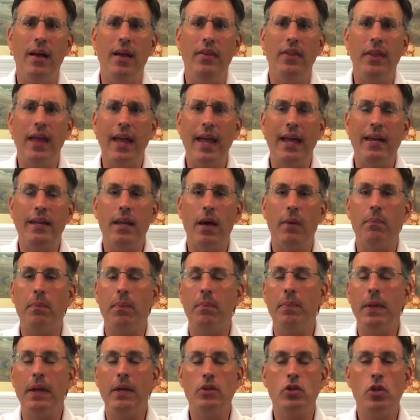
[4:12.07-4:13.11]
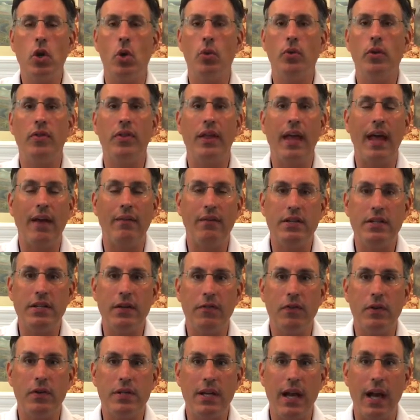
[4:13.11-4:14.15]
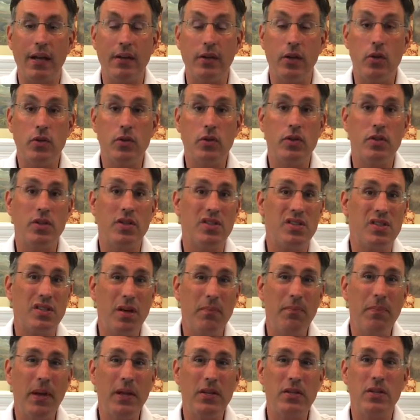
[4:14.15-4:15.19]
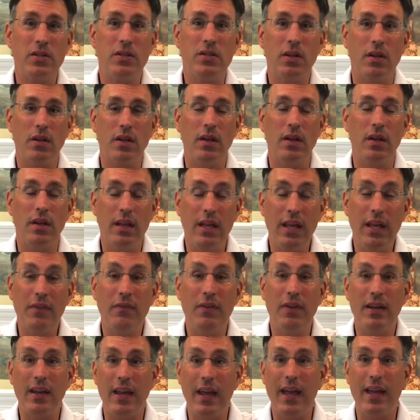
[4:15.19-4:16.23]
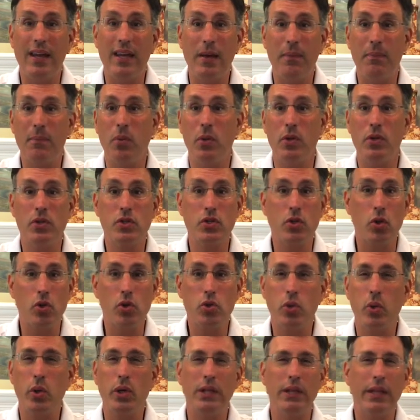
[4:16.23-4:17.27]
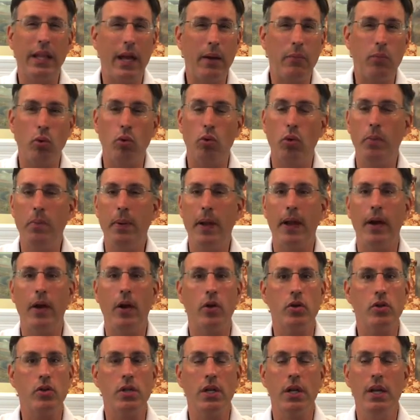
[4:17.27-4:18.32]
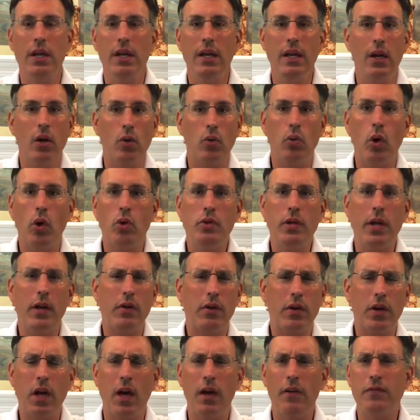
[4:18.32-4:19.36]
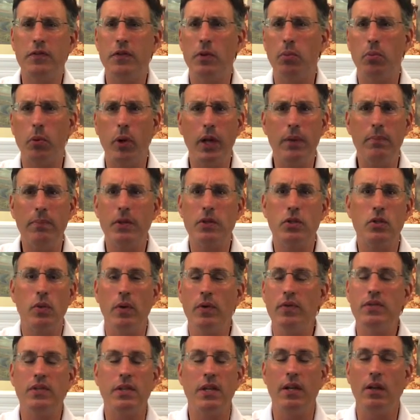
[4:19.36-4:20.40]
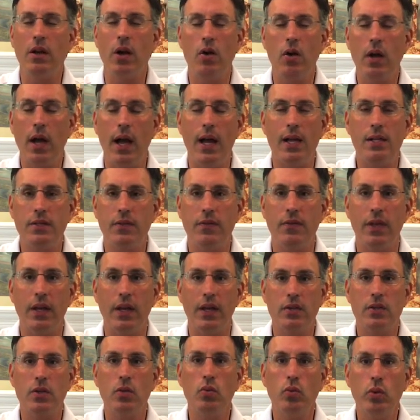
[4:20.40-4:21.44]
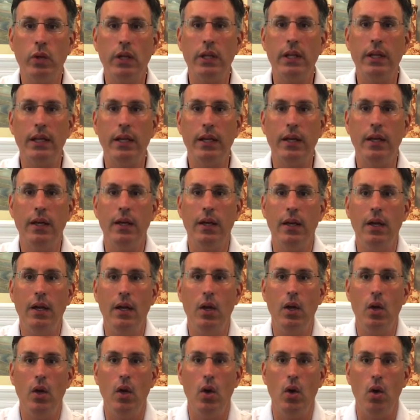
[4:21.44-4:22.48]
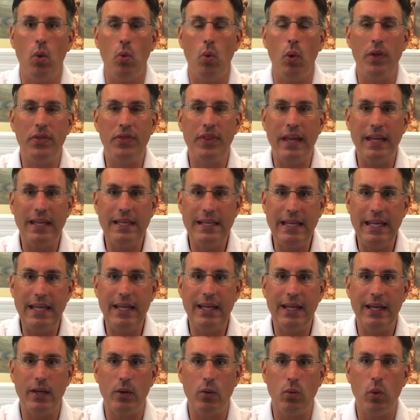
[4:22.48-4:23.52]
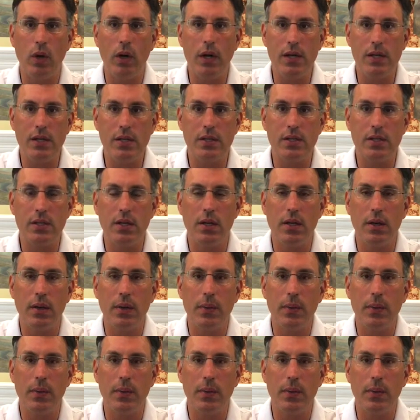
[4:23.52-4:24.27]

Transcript: they end up being told that they have a different diagnosis, and some patients even end up with surgery, labral repairs, rotator cuff debridements. We've seen all kinds of things, and really what they needed was